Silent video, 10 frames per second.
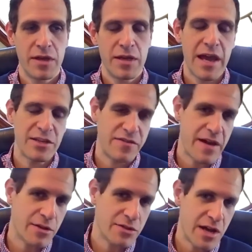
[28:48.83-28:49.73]
yes,
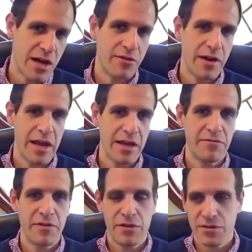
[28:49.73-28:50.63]
fouls are not
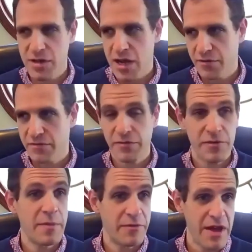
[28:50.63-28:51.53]
great, free throws are not,
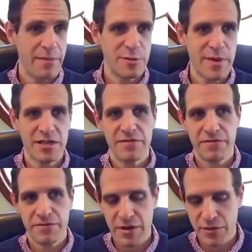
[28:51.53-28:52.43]
from a fan perspective,
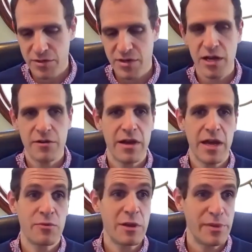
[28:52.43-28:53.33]
free throws are not
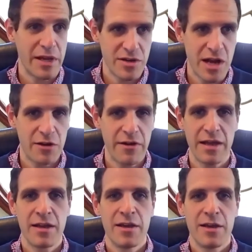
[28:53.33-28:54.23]
great, replays are not great,